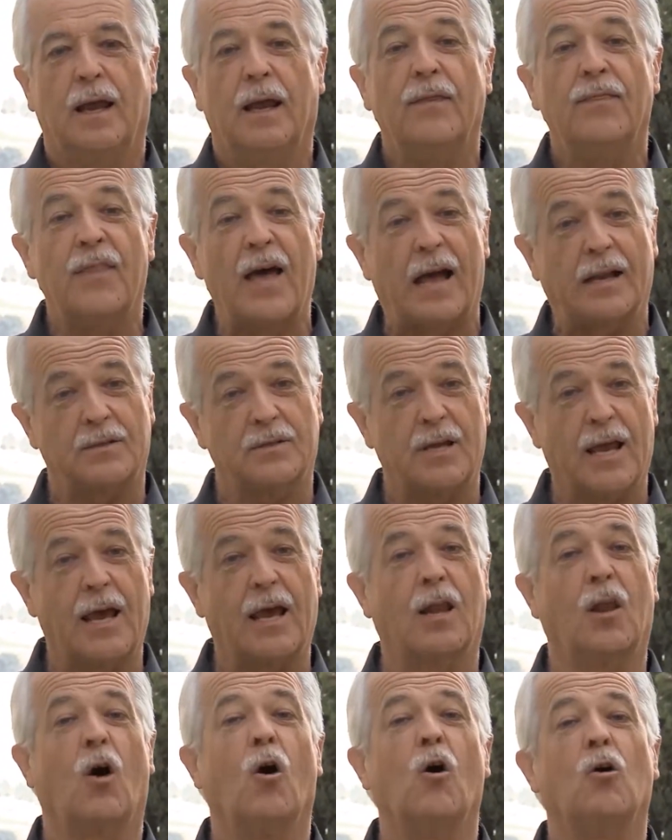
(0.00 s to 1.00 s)
In that
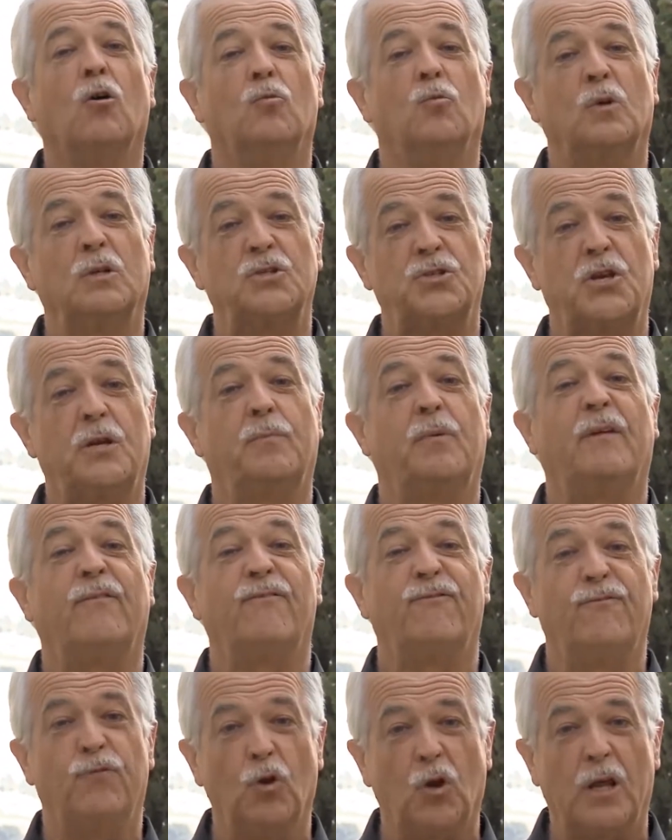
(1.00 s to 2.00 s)
day alone will she be
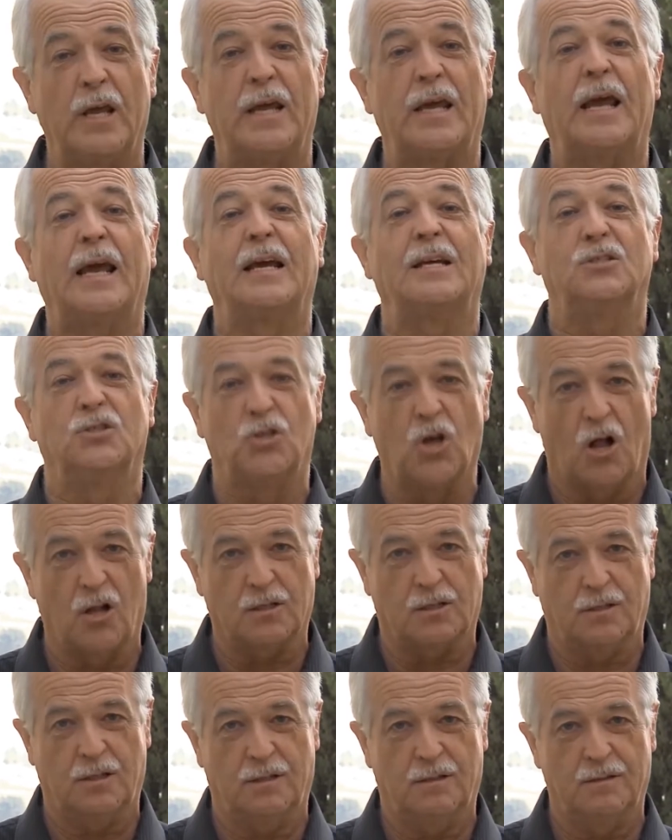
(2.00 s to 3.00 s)
fully
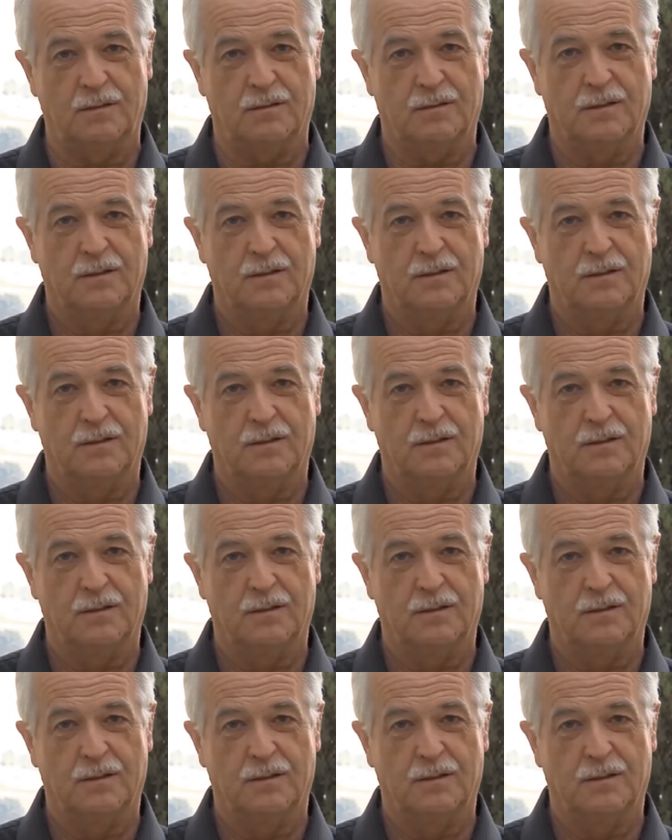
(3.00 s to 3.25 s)
exalted.